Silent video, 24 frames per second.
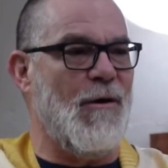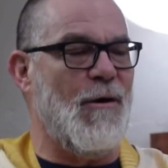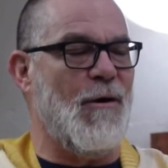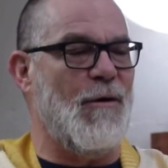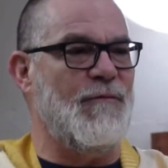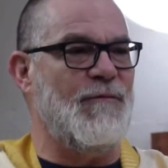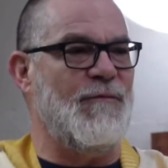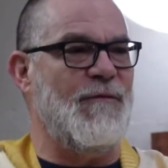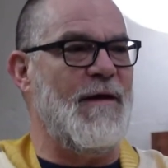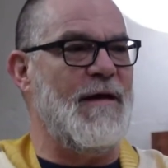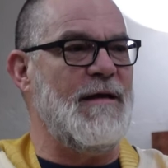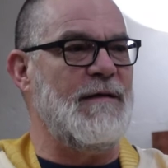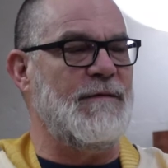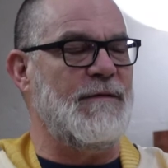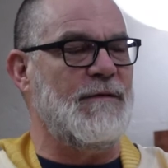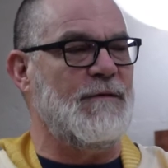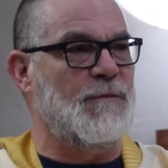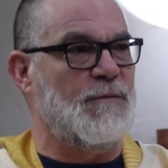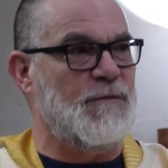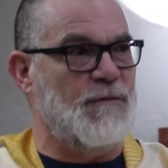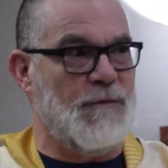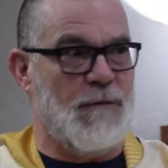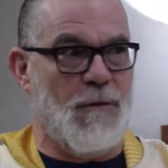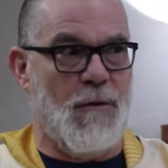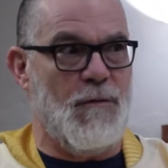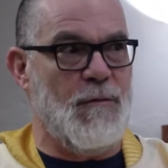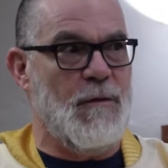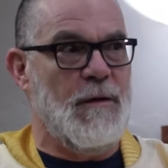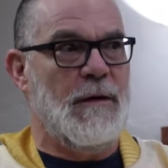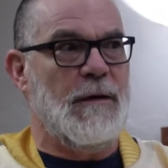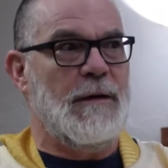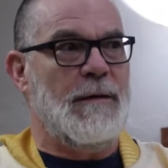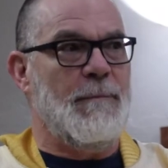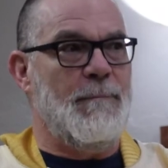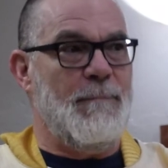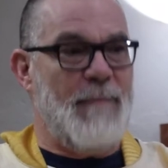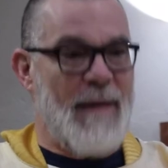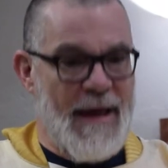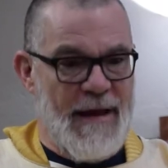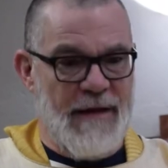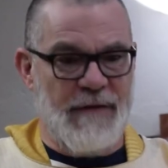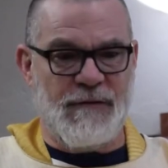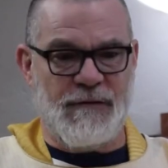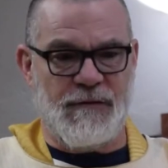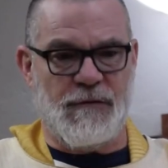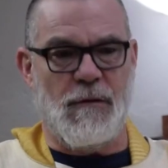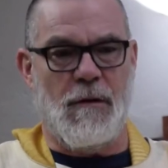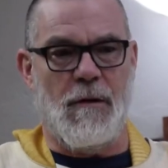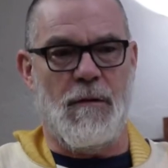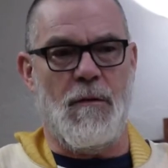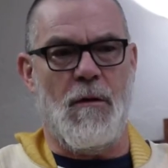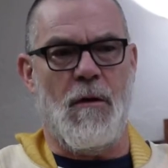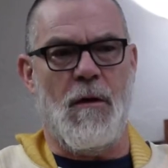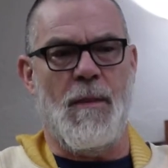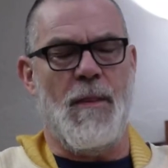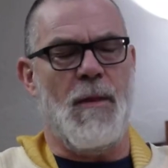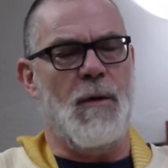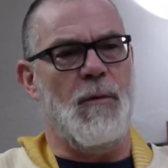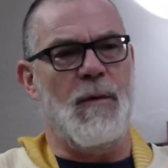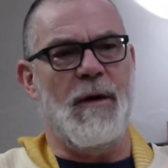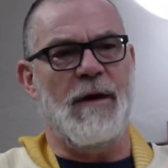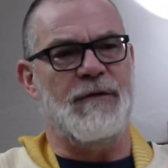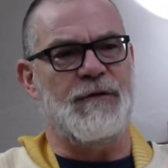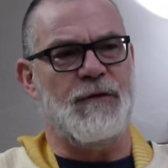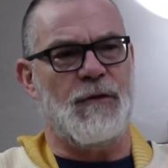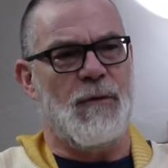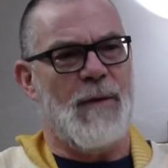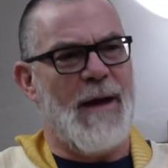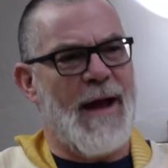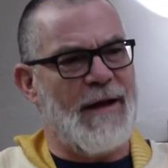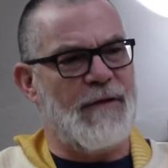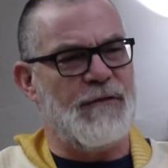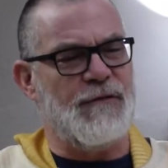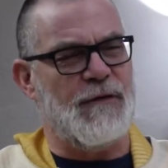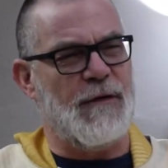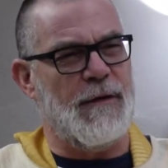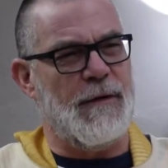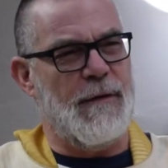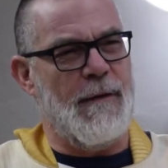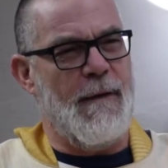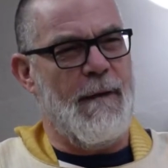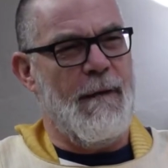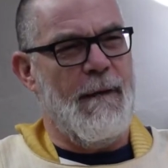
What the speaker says: Our faith is so based on the resurrection.